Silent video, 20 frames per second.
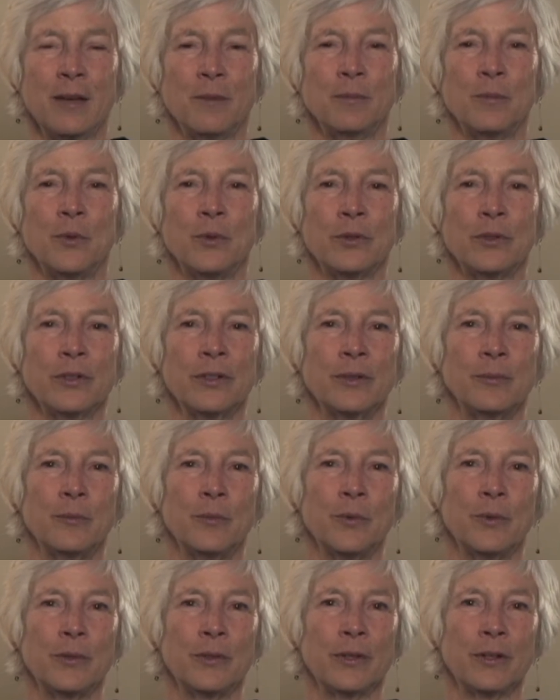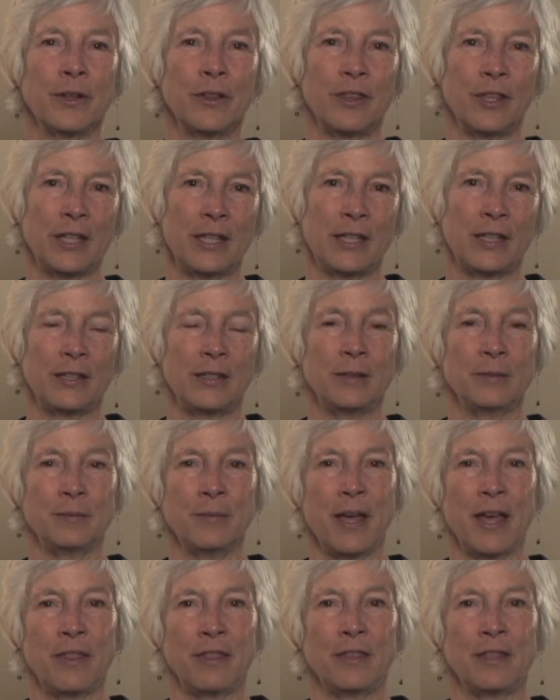more and more the
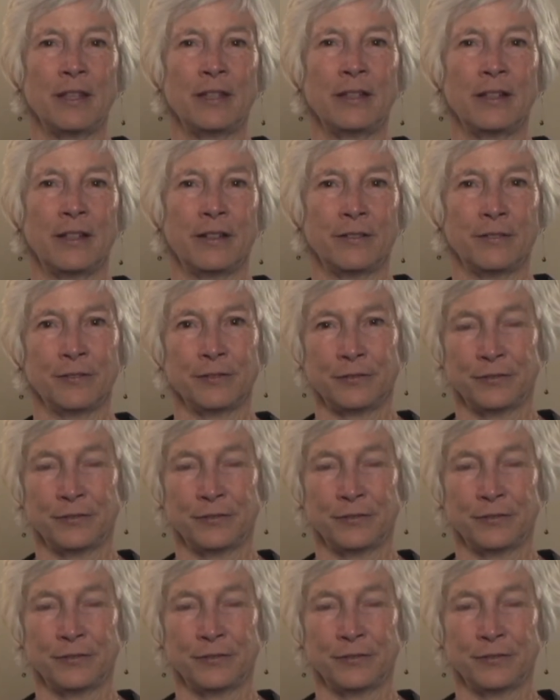method of